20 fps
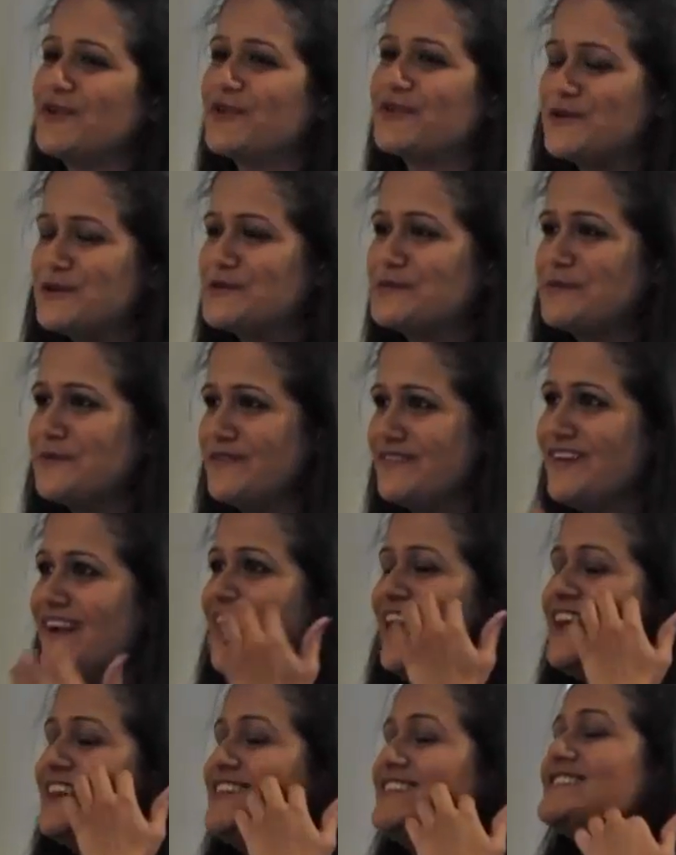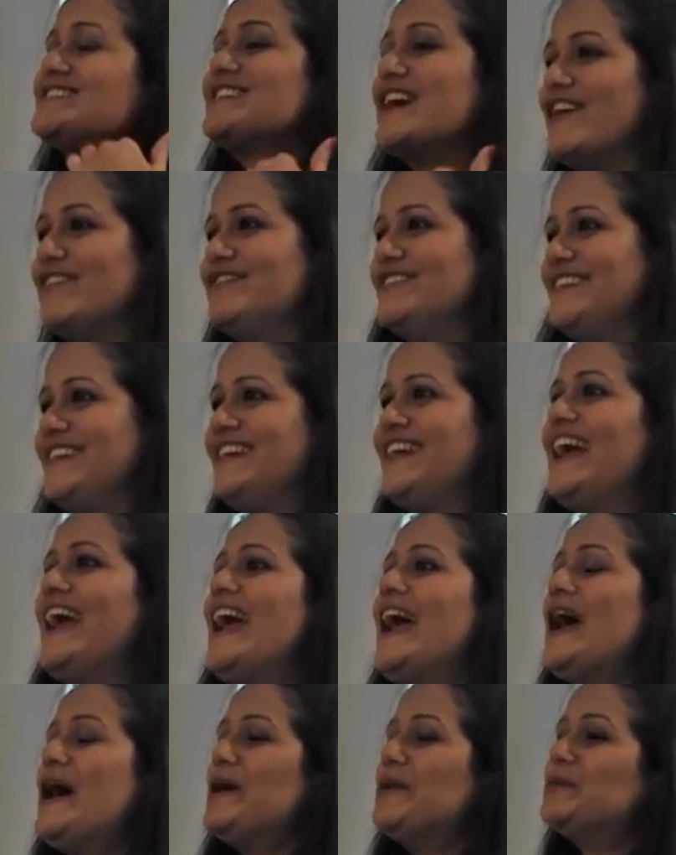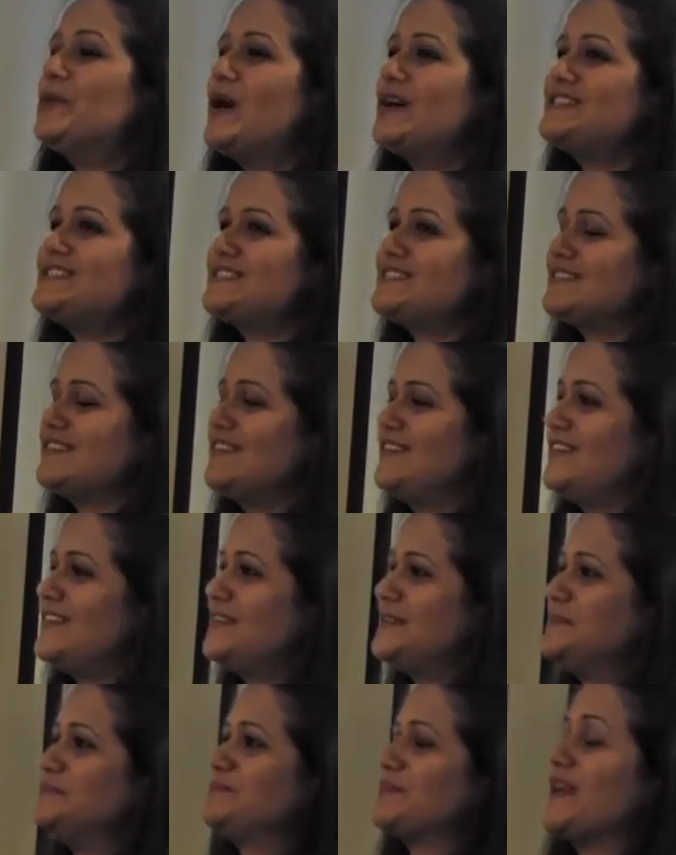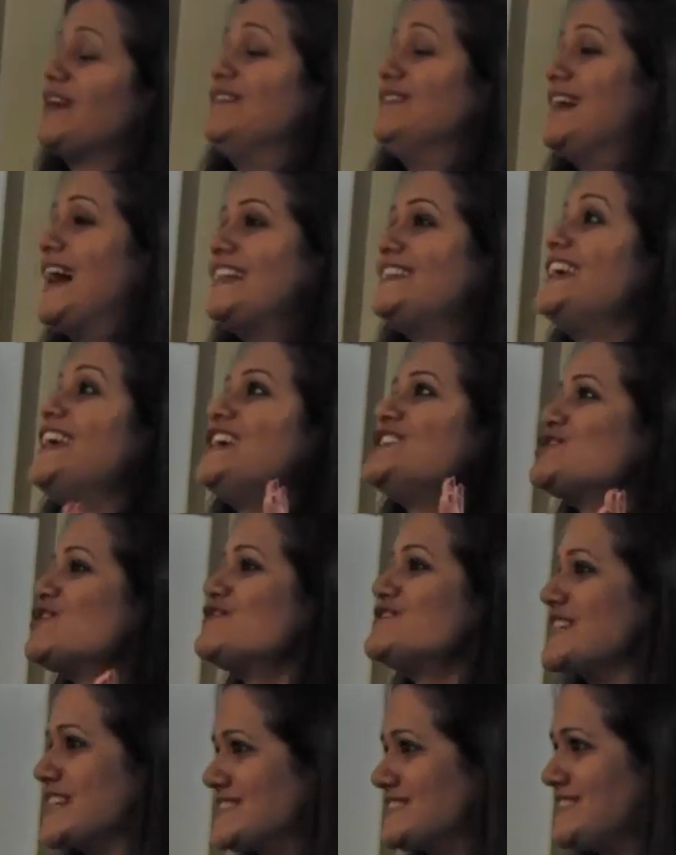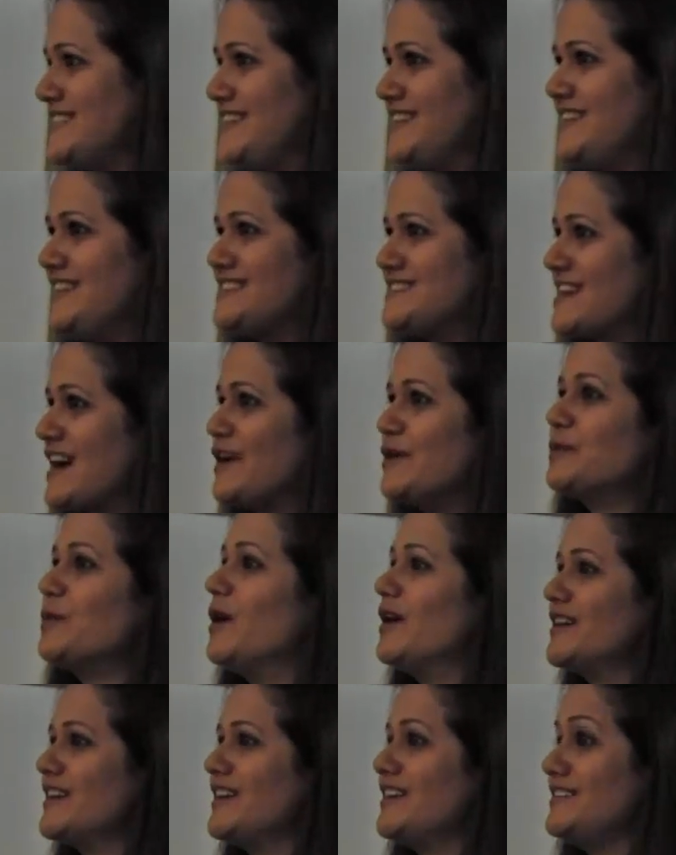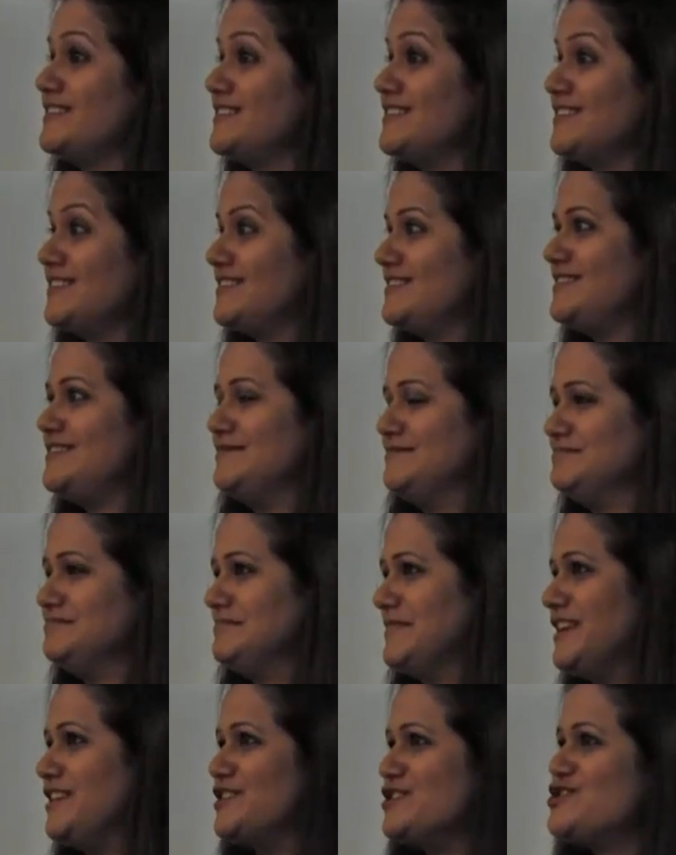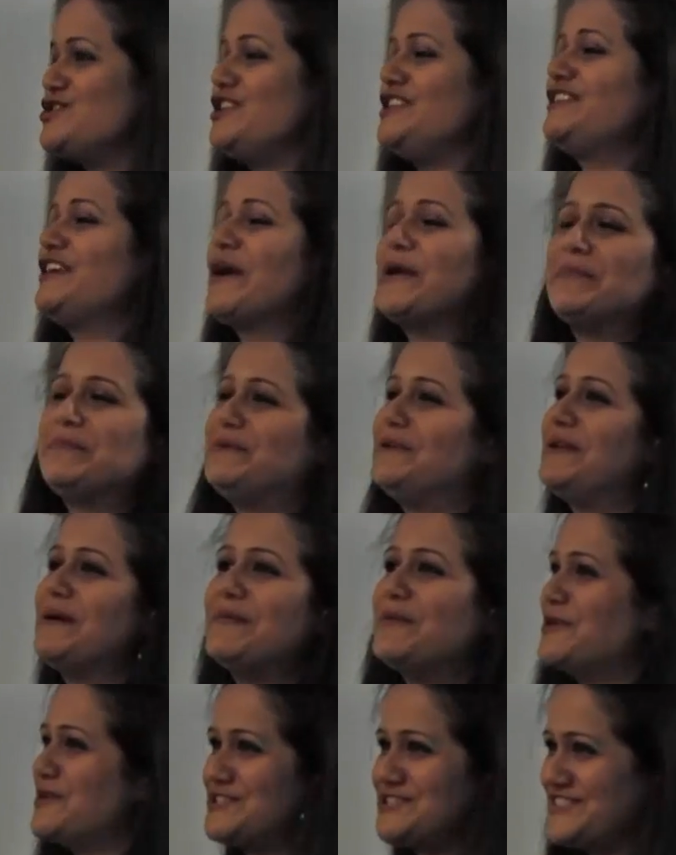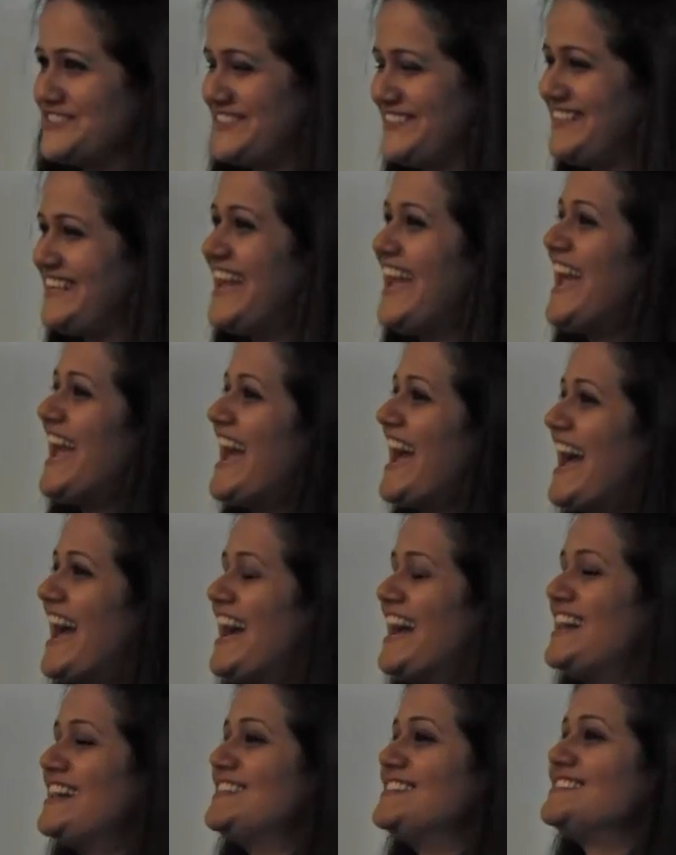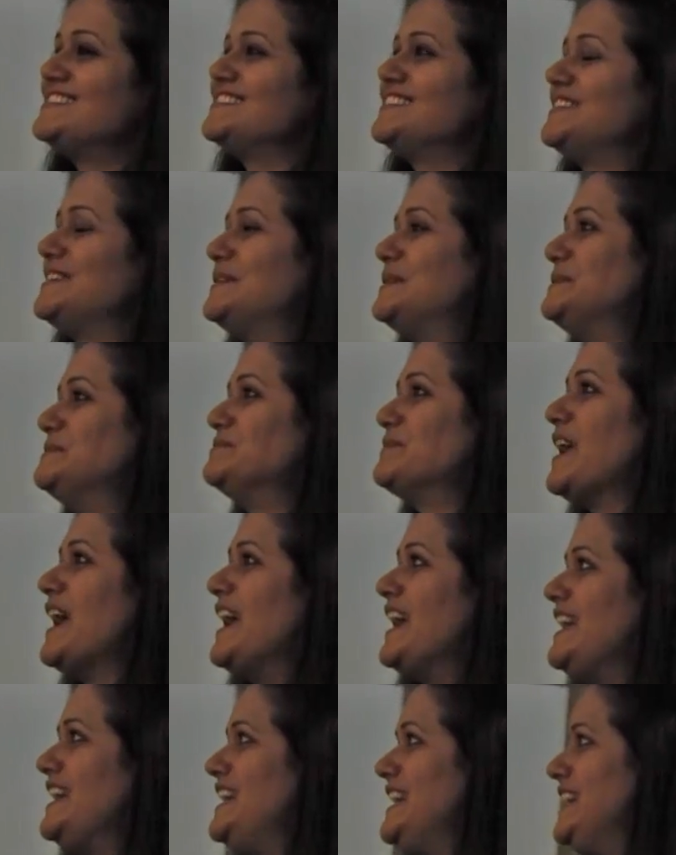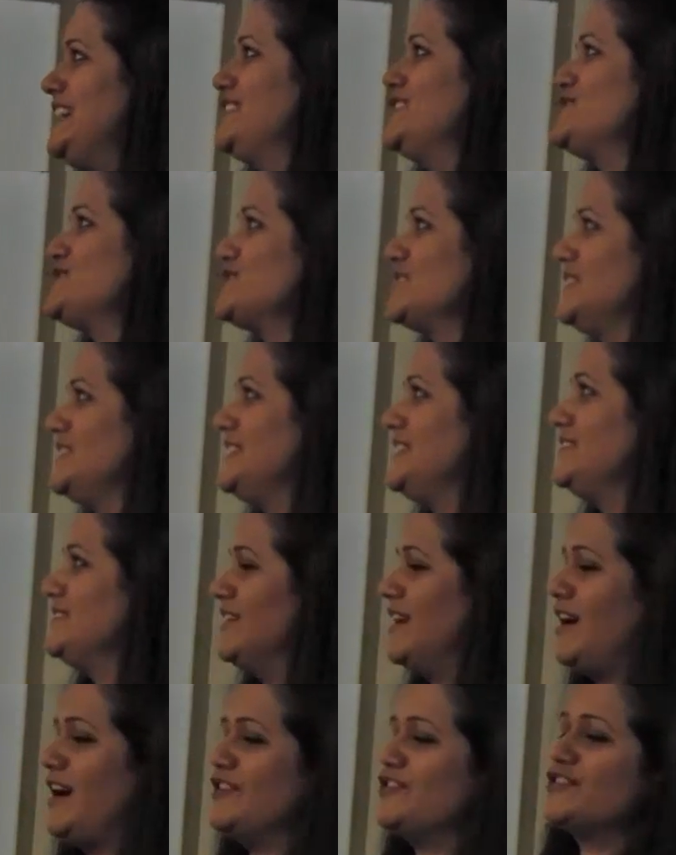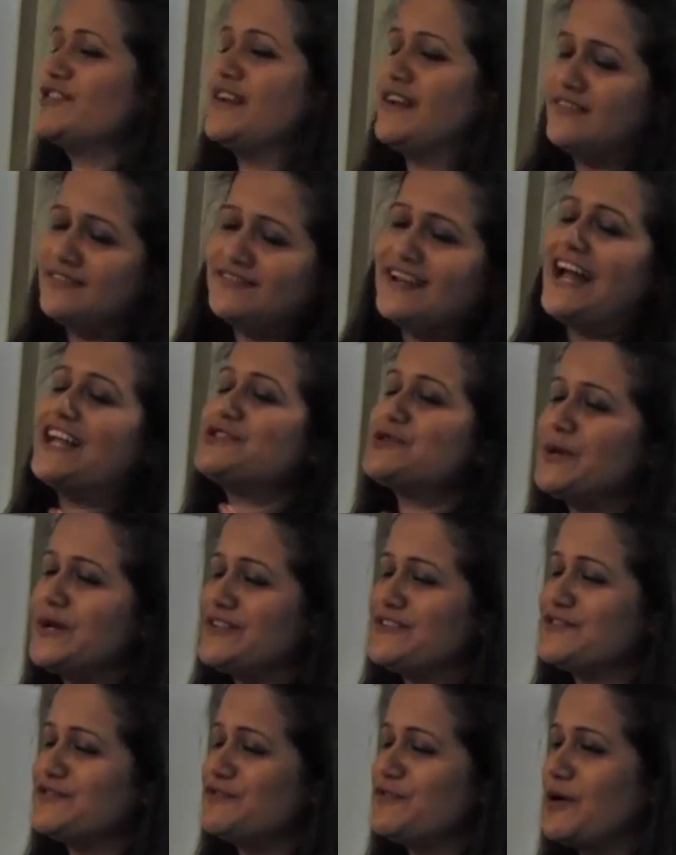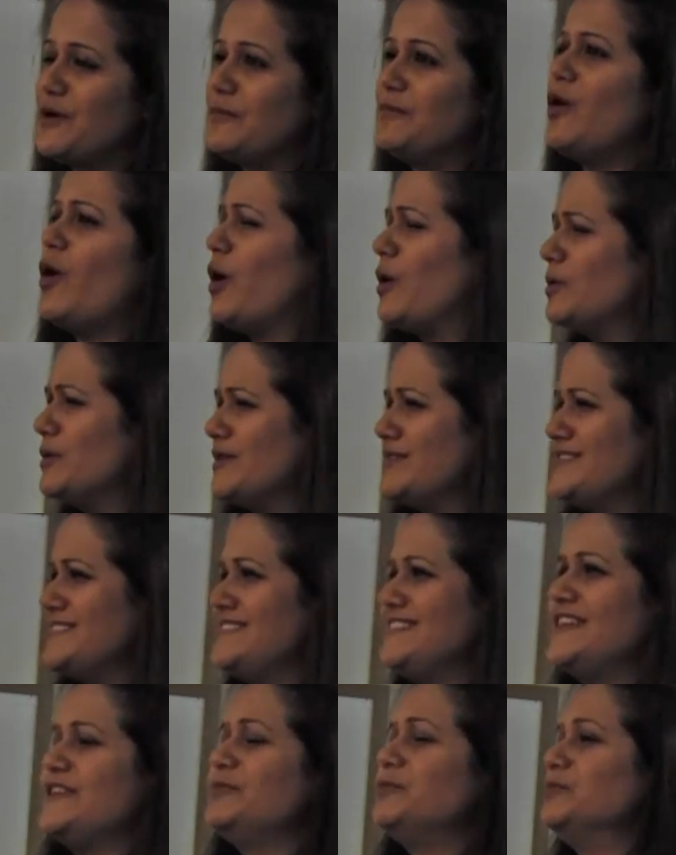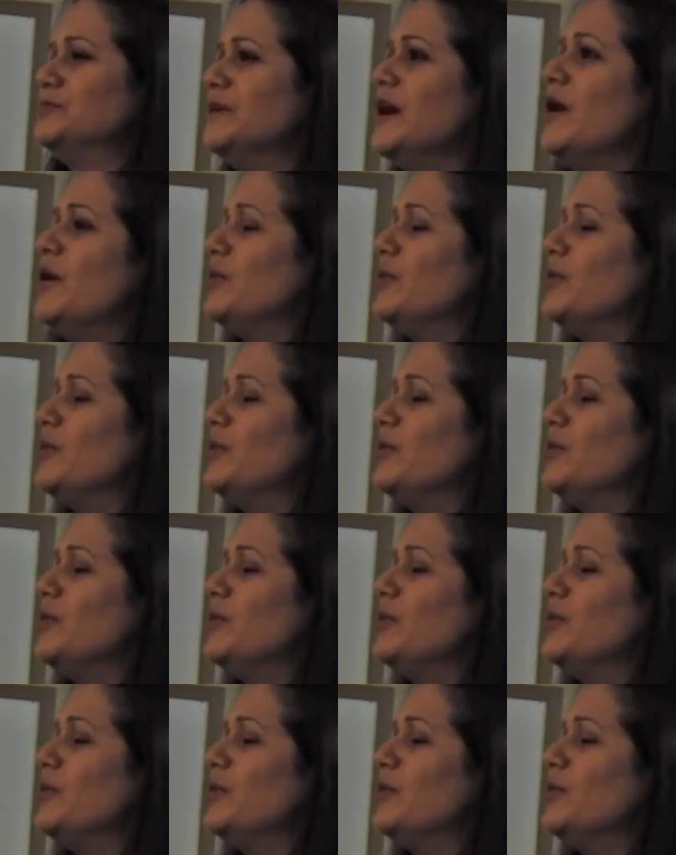for CRISPR discovery. What, uh, at the age of 16, he started working in the in a gene therapy laboratory and um, he initially uh, graduated from Harvard and then